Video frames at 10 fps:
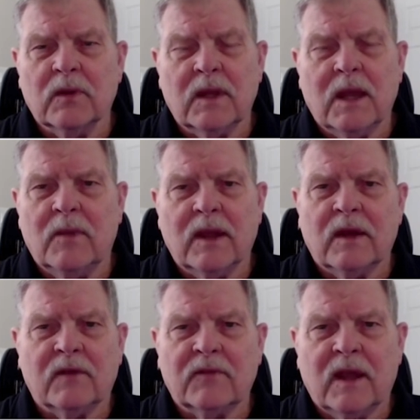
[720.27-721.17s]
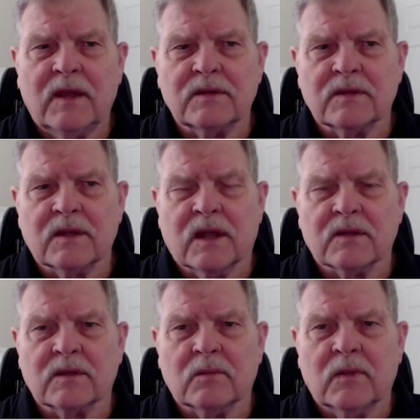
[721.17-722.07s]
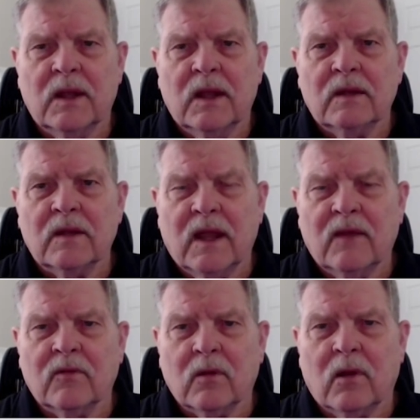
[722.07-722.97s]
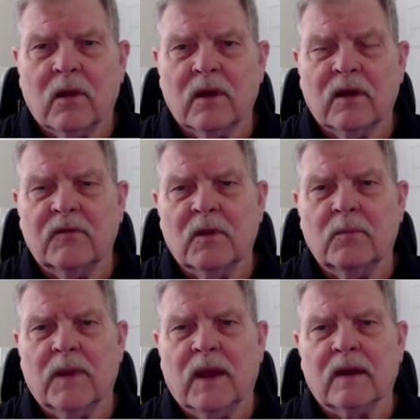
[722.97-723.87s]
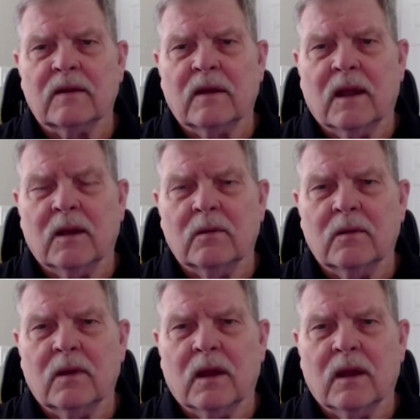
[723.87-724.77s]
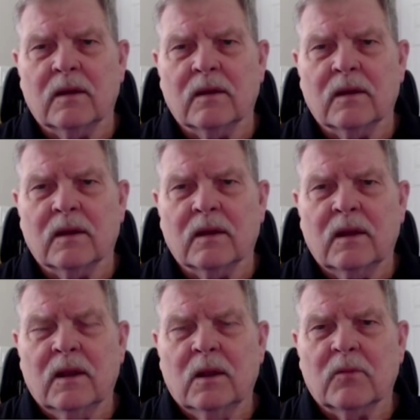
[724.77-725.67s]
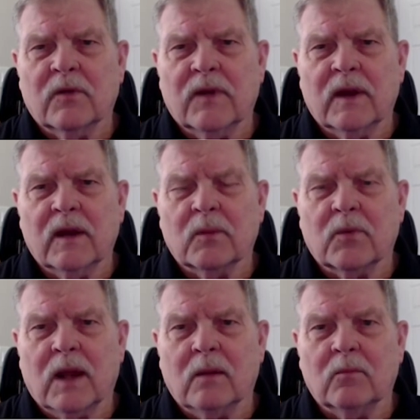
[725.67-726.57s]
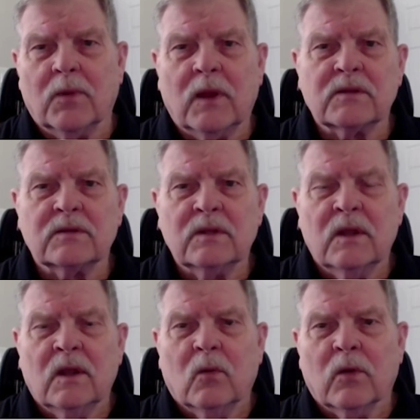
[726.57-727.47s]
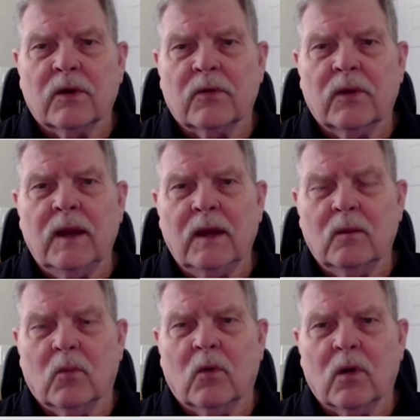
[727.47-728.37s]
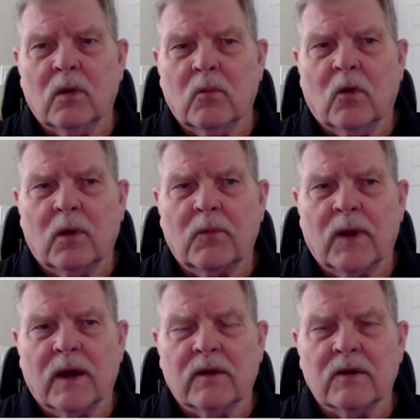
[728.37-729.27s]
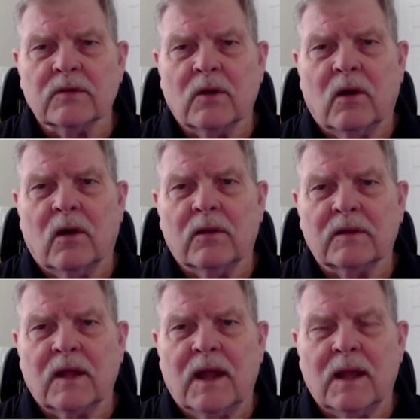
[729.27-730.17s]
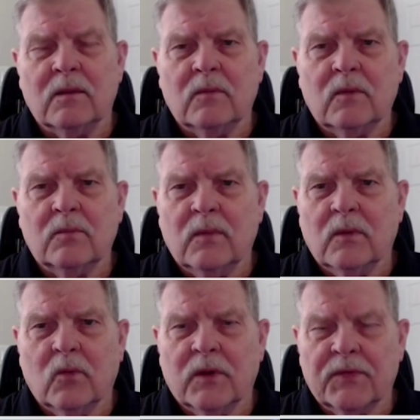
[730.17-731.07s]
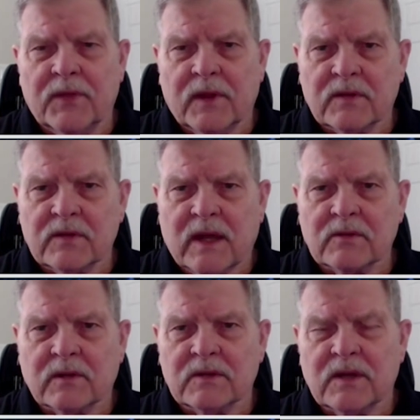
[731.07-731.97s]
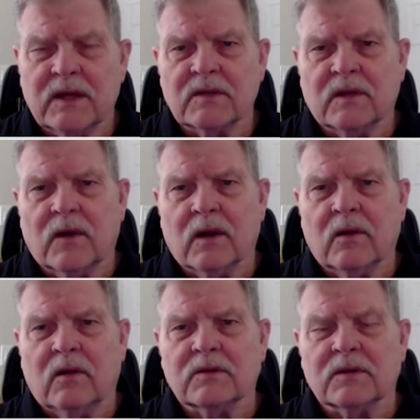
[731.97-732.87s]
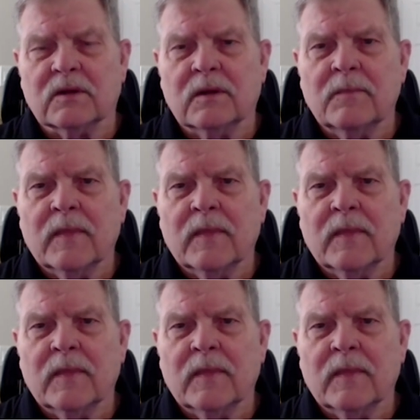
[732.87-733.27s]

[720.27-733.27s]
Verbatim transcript: You can't make enough cases against them to have a long enough impact on on uh, preventing the problem. Plus, we're creating more and more predators all the time with the sexualization of our culture.